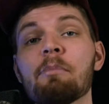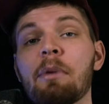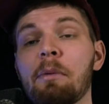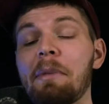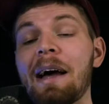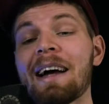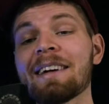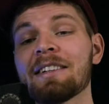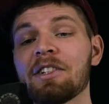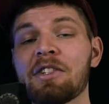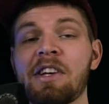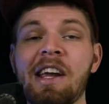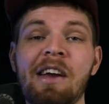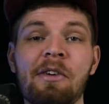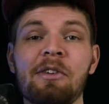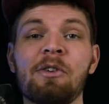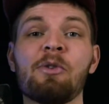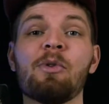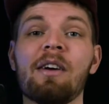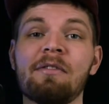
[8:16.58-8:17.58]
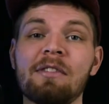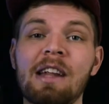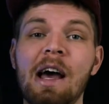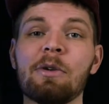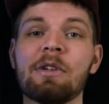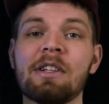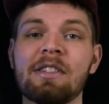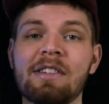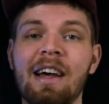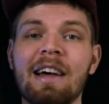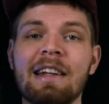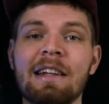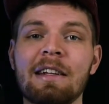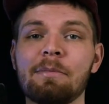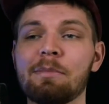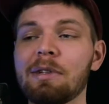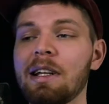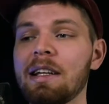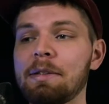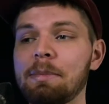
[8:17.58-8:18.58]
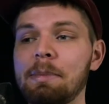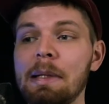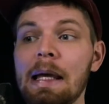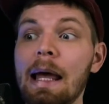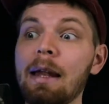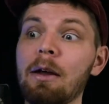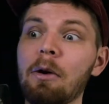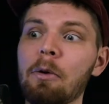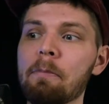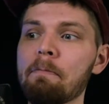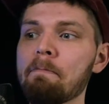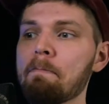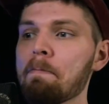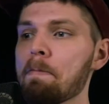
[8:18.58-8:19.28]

But back to Sharon, who I've now decided plays piano.